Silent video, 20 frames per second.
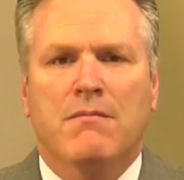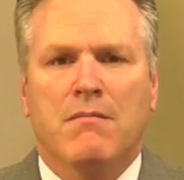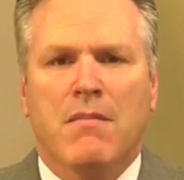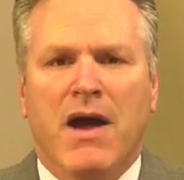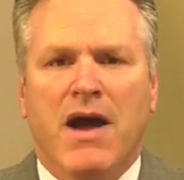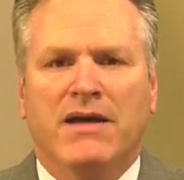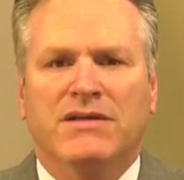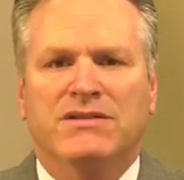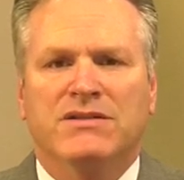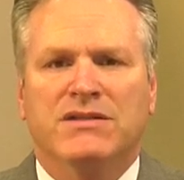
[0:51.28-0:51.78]

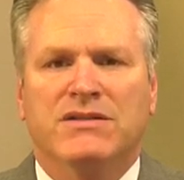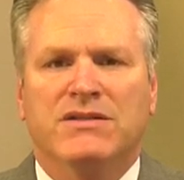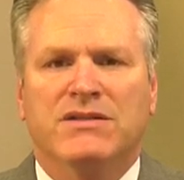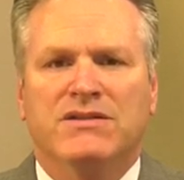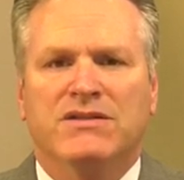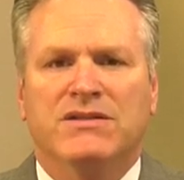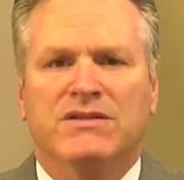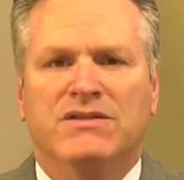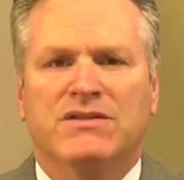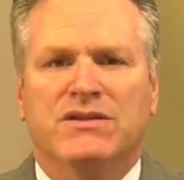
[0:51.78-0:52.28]
Masks and
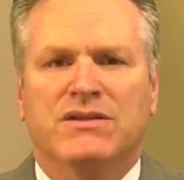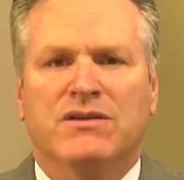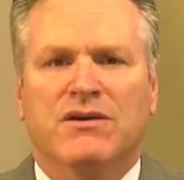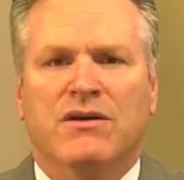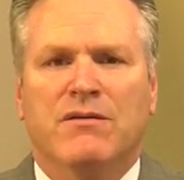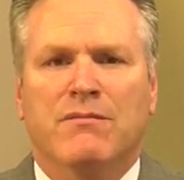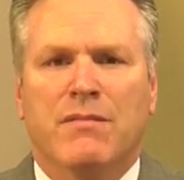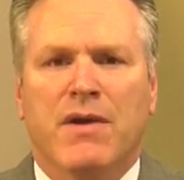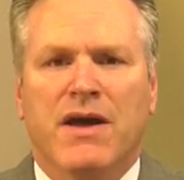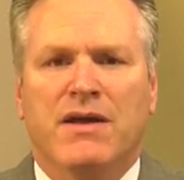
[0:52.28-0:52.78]
distancing
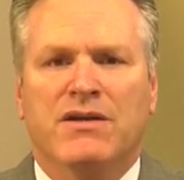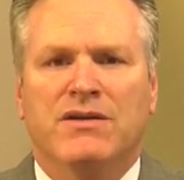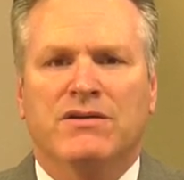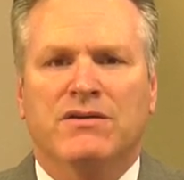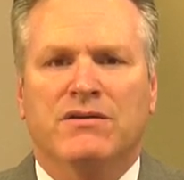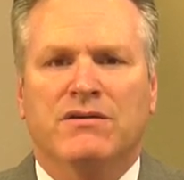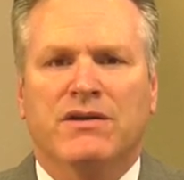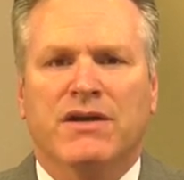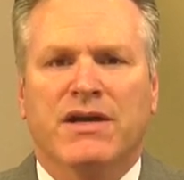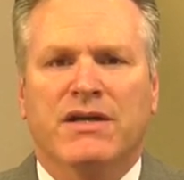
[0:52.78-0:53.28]
are
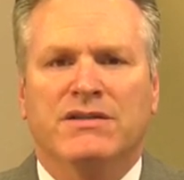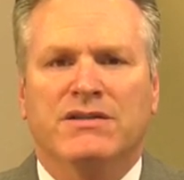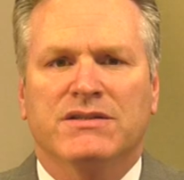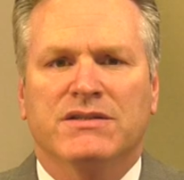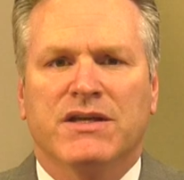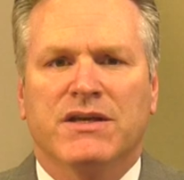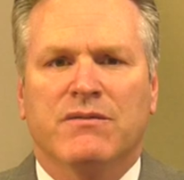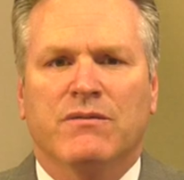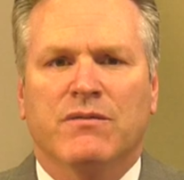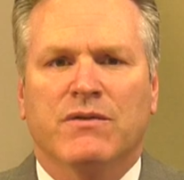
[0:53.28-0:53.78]
mandatory at
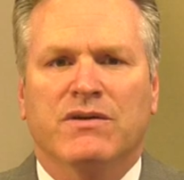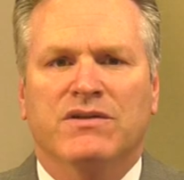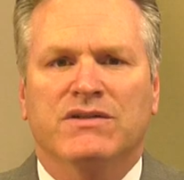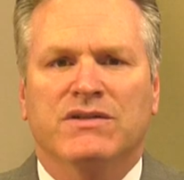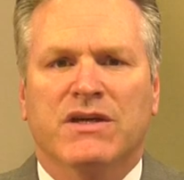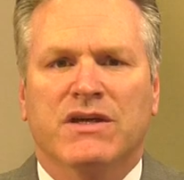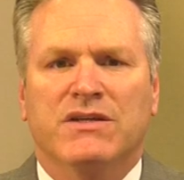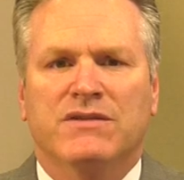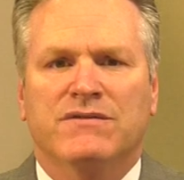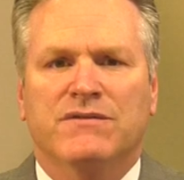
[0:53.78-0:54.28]
state work
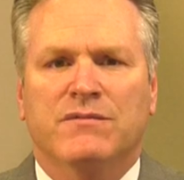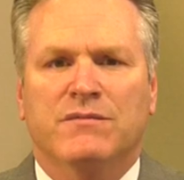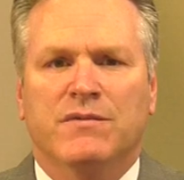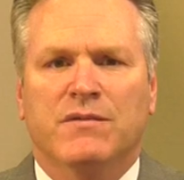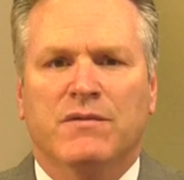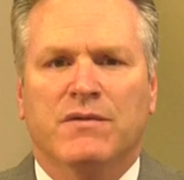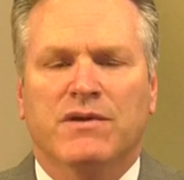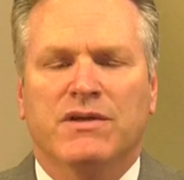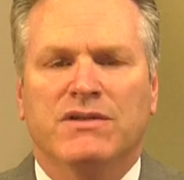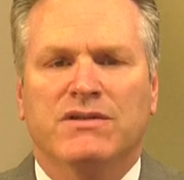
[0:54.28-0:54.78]
sites for
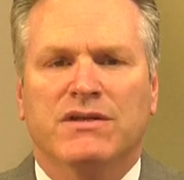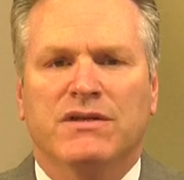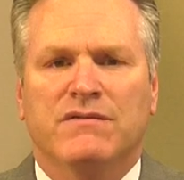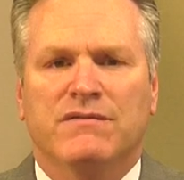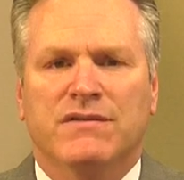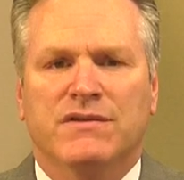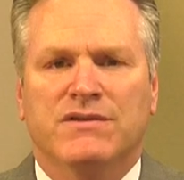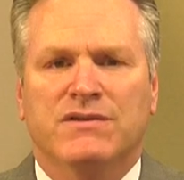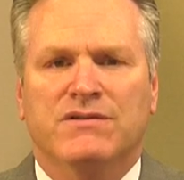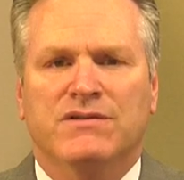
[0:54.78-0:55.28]
employees
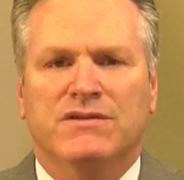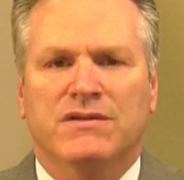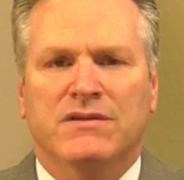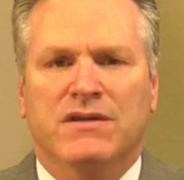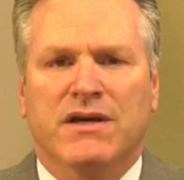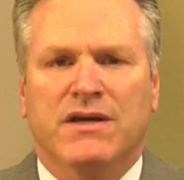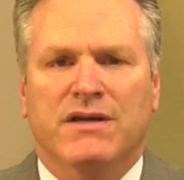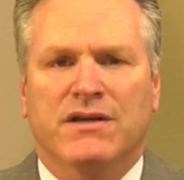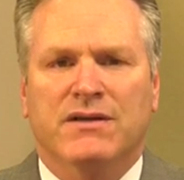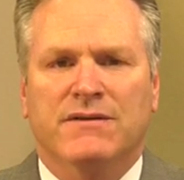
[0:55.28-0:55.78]
and visitors
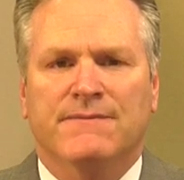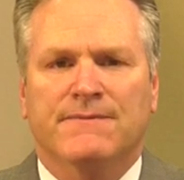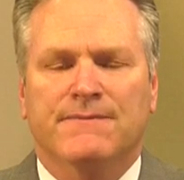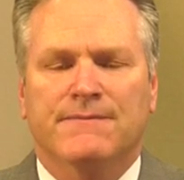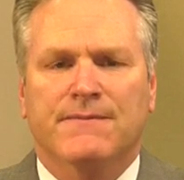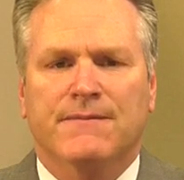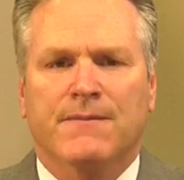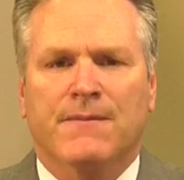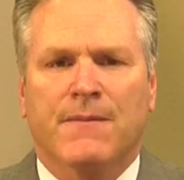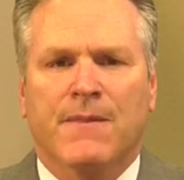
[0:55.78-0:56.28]
alike.
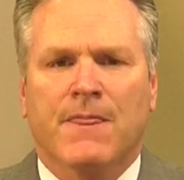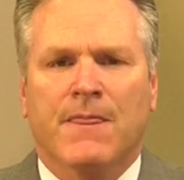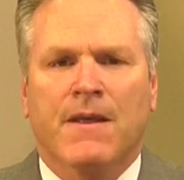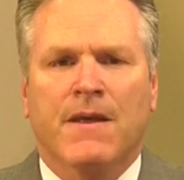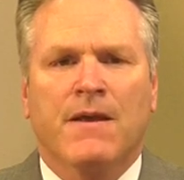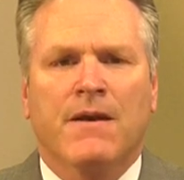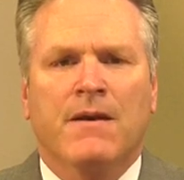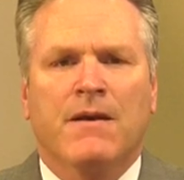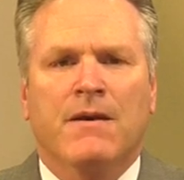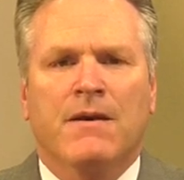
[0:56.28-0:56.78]

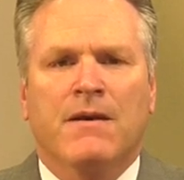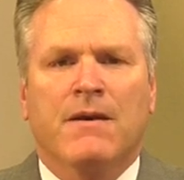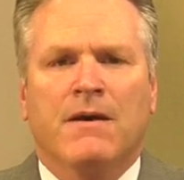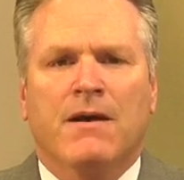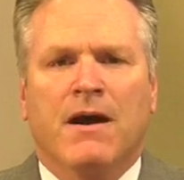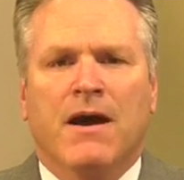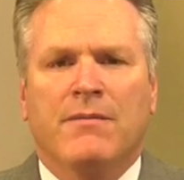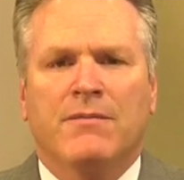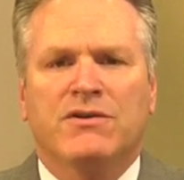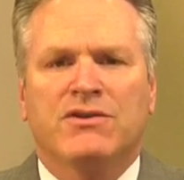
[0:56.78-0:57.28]

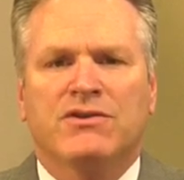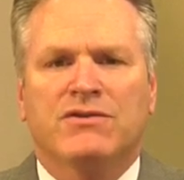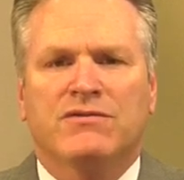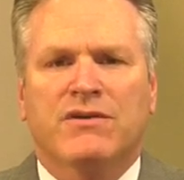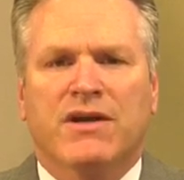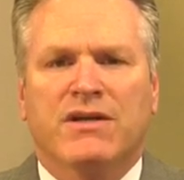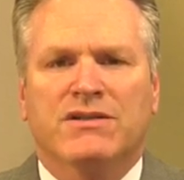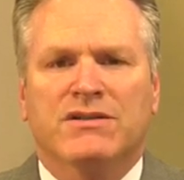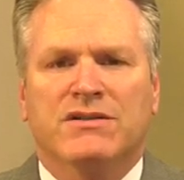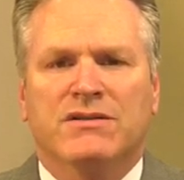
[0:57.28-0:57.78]
I must
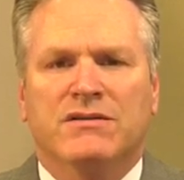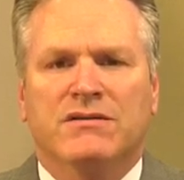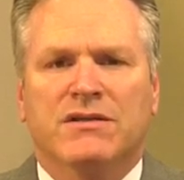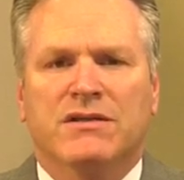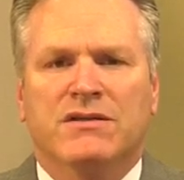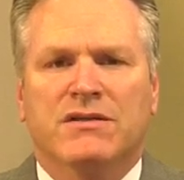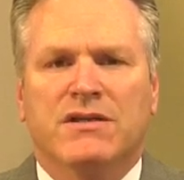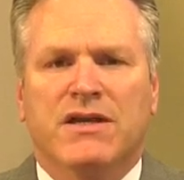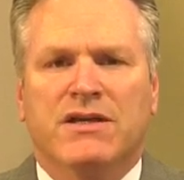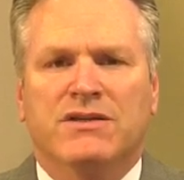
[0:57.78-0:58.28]
stress
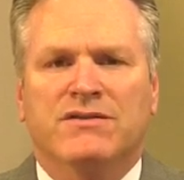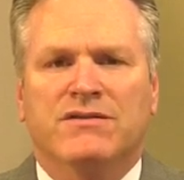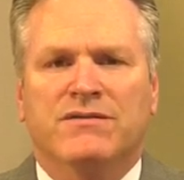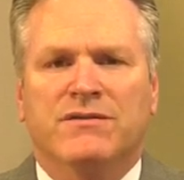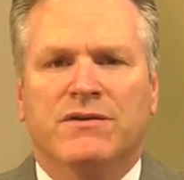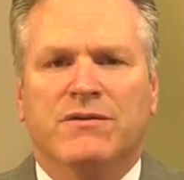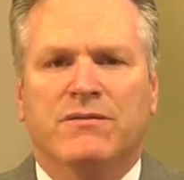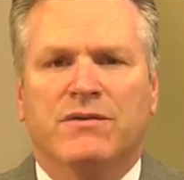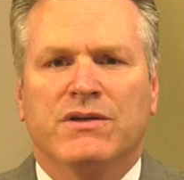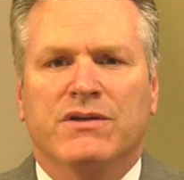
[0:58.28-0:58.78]
that the next
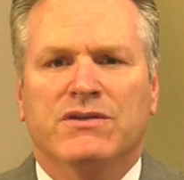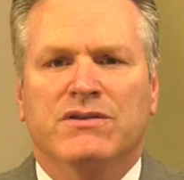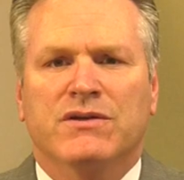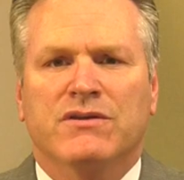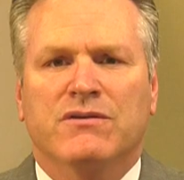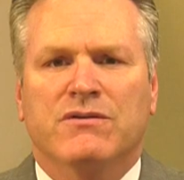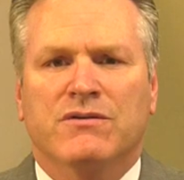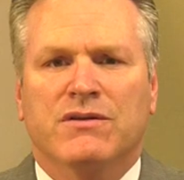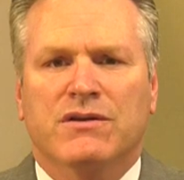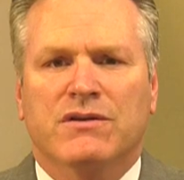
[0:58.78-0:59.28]
3 weeks
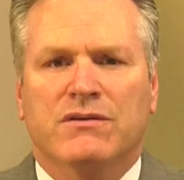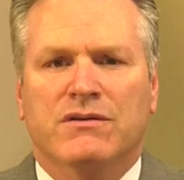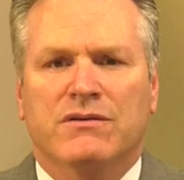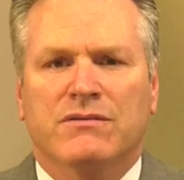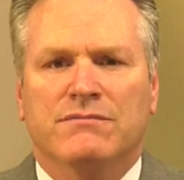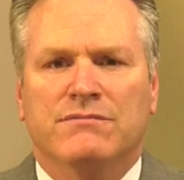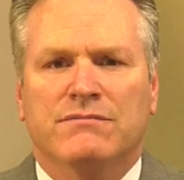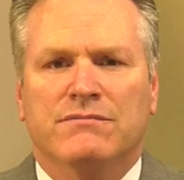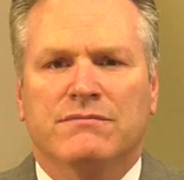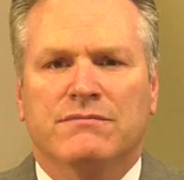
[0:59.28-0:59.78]
are
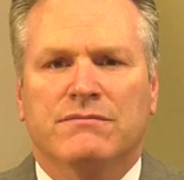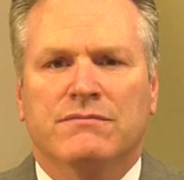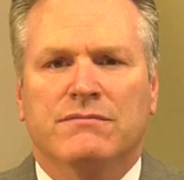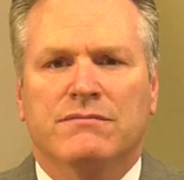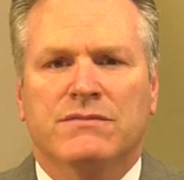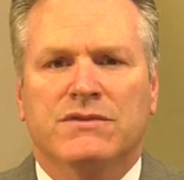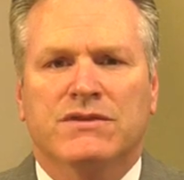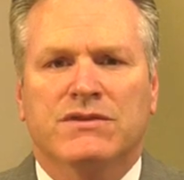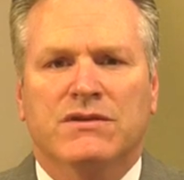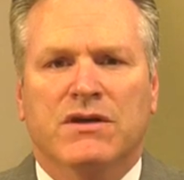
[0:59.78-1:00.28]
critical.
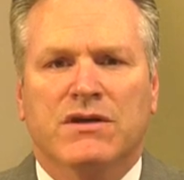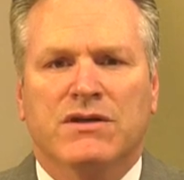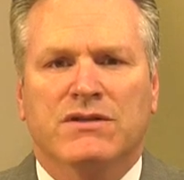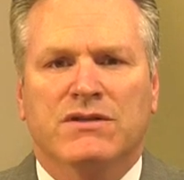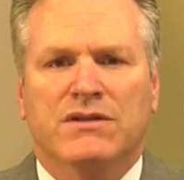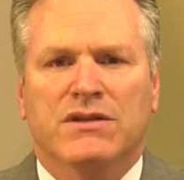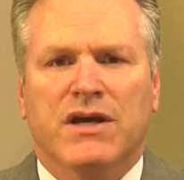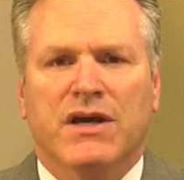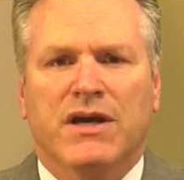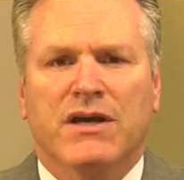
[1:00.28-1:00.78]
Starting
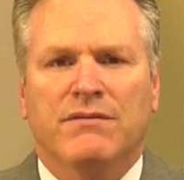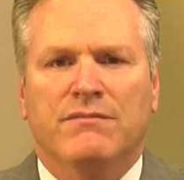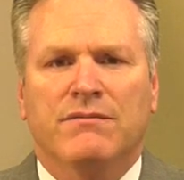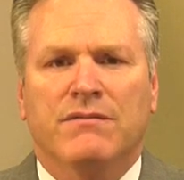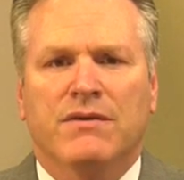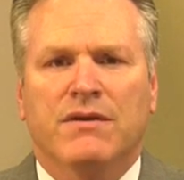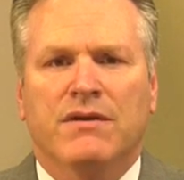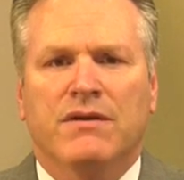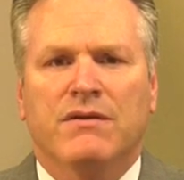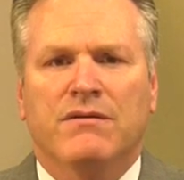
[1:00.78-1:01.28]
today,
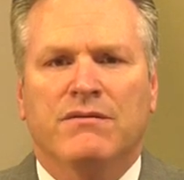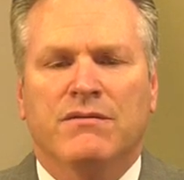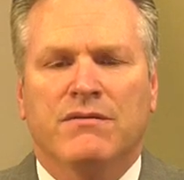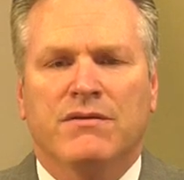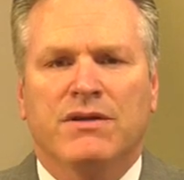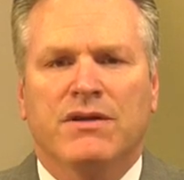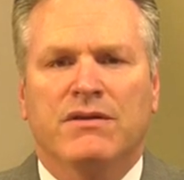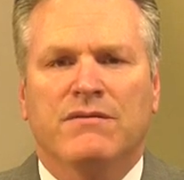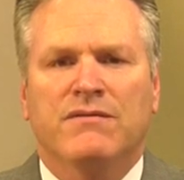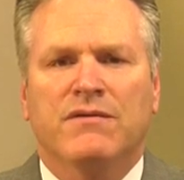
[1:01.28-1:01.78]
through
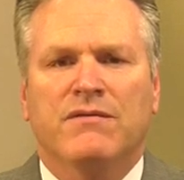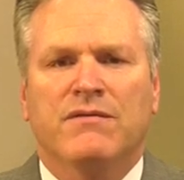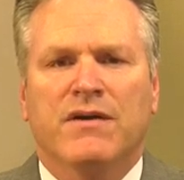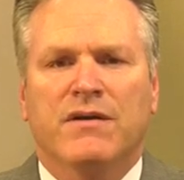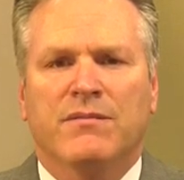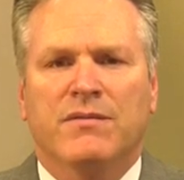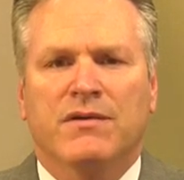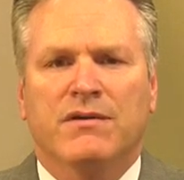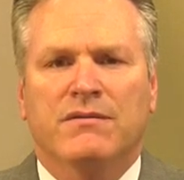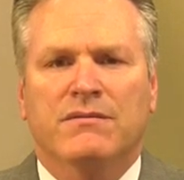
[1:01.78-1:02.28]
the end of
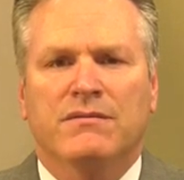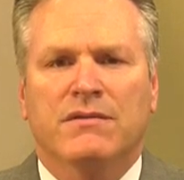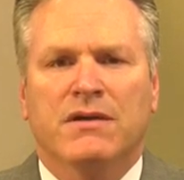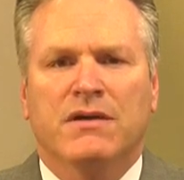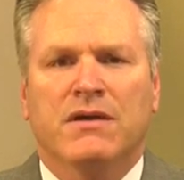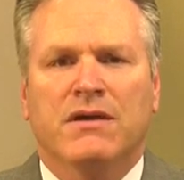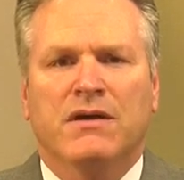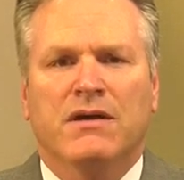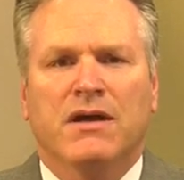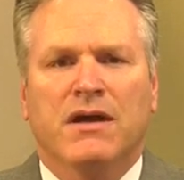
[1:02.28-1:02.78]
November,
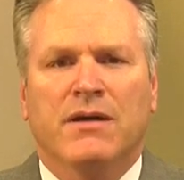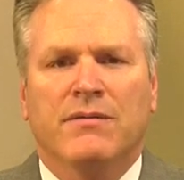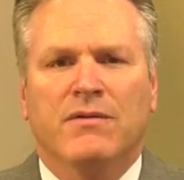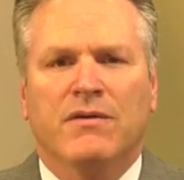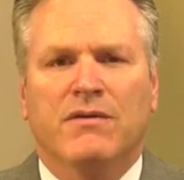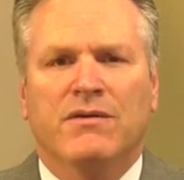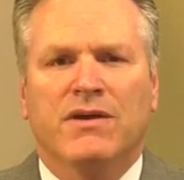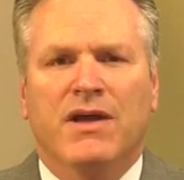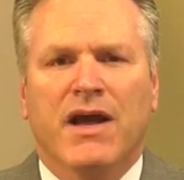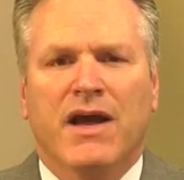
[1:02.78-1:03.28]
I'm
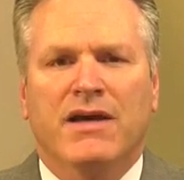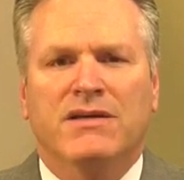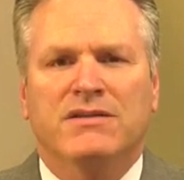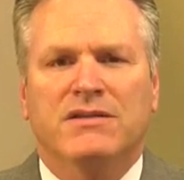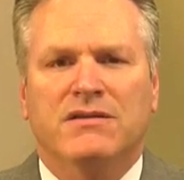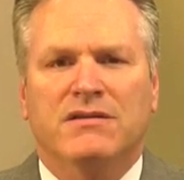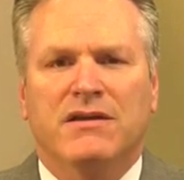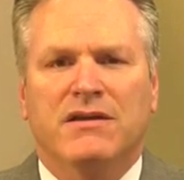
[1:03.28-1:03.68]
going to ask